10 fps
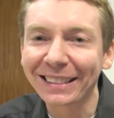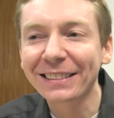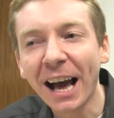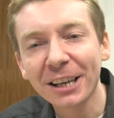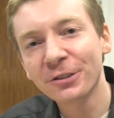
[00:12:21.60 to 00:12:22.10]

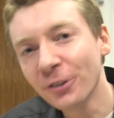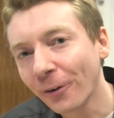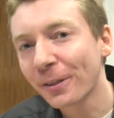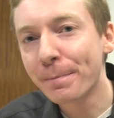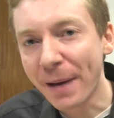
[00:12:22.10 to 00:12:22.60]
that's
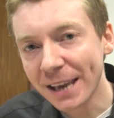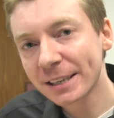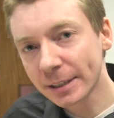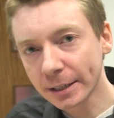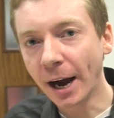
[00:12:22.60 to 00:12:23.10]
not the
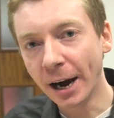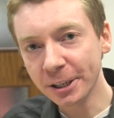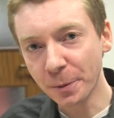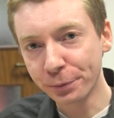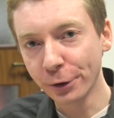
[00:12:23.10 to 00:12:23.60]
best
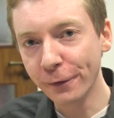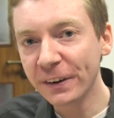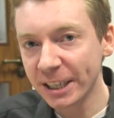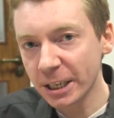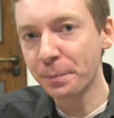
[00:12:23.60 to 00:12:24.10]
kind of proof.
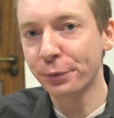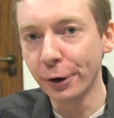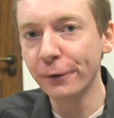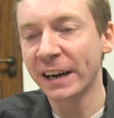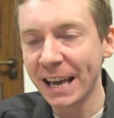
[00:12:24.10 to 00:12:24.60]
It is a
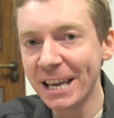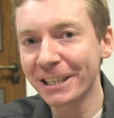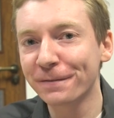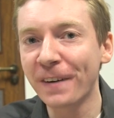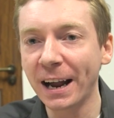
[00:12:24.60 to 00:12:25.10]
proof and it
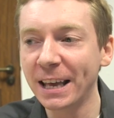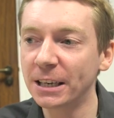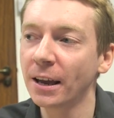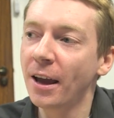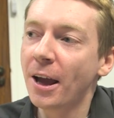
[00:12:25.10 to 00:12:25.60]
is
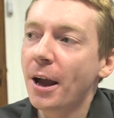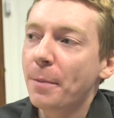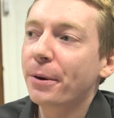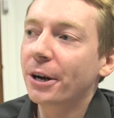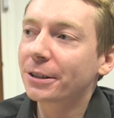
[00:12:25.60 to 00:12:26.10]
valid.
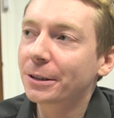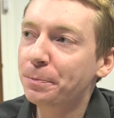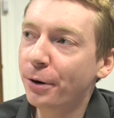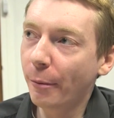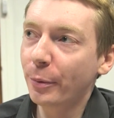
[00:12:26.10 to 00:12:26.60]
But the
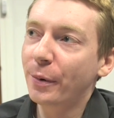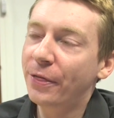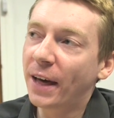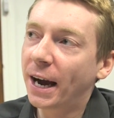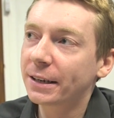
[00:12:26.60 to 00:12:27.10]
problem
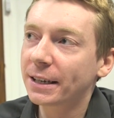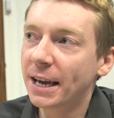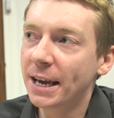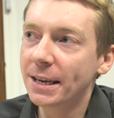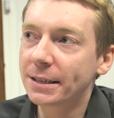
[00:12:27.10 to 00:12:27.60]
with that
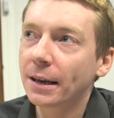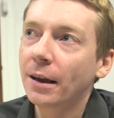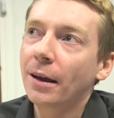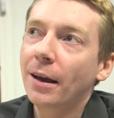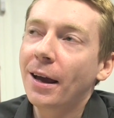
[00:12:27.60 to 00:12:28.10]
is
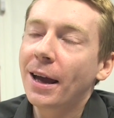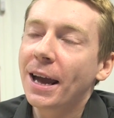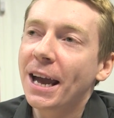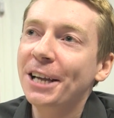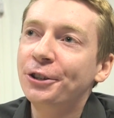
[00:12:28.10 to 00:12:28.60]

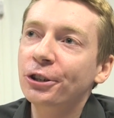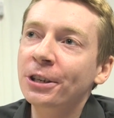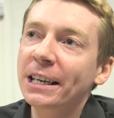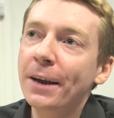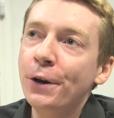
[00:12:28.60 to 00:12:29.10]
it
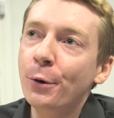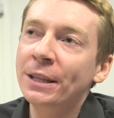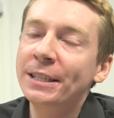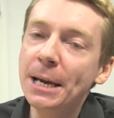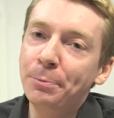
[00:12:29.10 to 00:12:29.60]
doesn't give you a
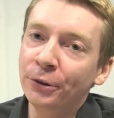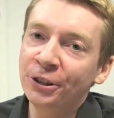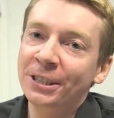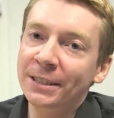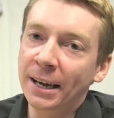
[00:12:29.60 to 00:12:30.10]
deeper
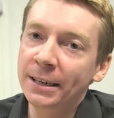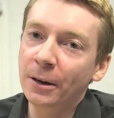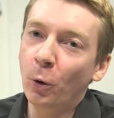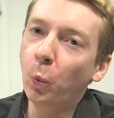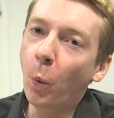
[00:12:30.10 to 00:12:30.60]

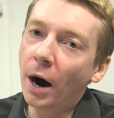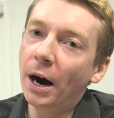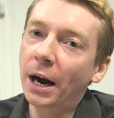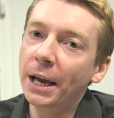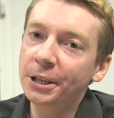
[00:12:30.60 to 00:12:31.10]
understanding of
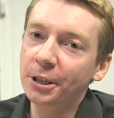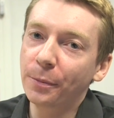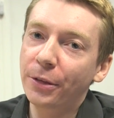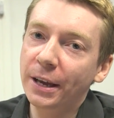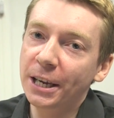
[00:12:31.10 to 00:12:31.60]
why
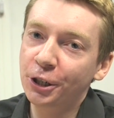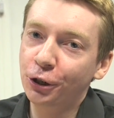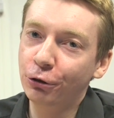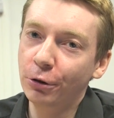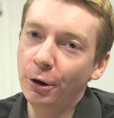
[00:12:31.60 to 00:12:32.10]
something is
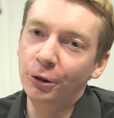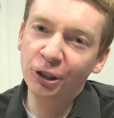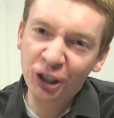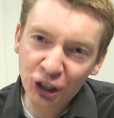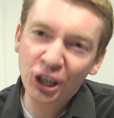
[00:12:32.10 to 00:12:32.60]
true.
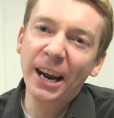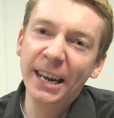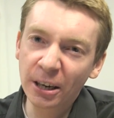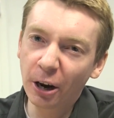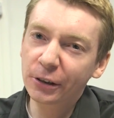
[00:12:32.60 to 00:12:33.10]
Just
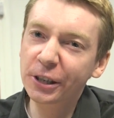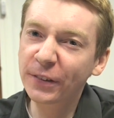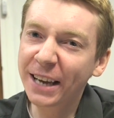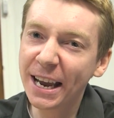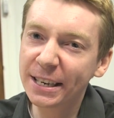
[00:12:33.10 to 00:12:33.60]
checking lots
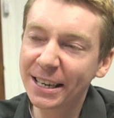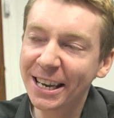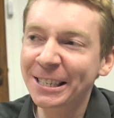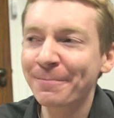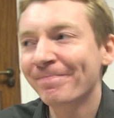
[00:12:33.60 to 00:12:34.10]
of
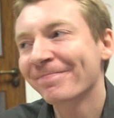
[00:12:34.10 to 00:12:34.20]
cases.